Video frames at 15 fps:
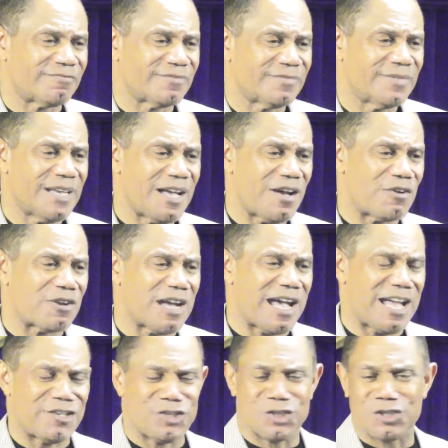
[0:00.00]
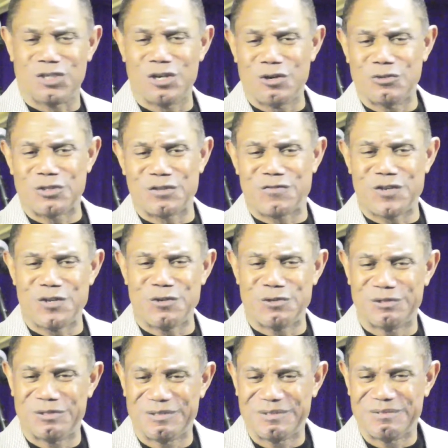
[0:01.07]
Oh, God just knows if you
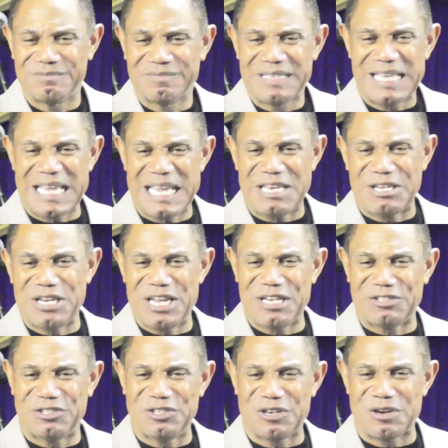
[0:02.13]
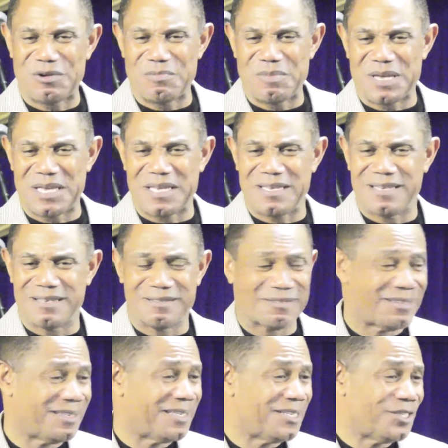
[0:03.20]
eat this, you're going to be
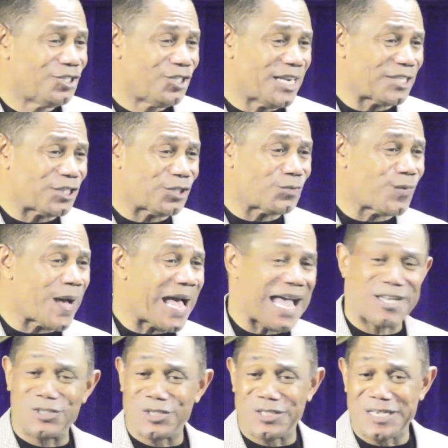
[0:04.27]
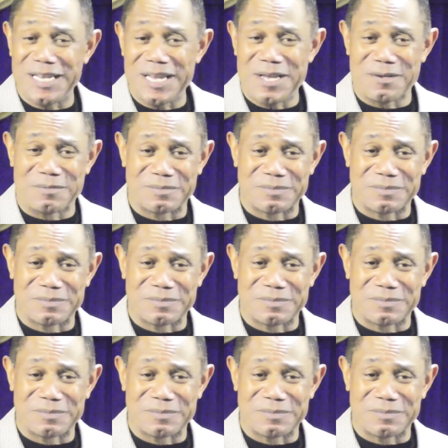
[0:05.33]
just as wise as him.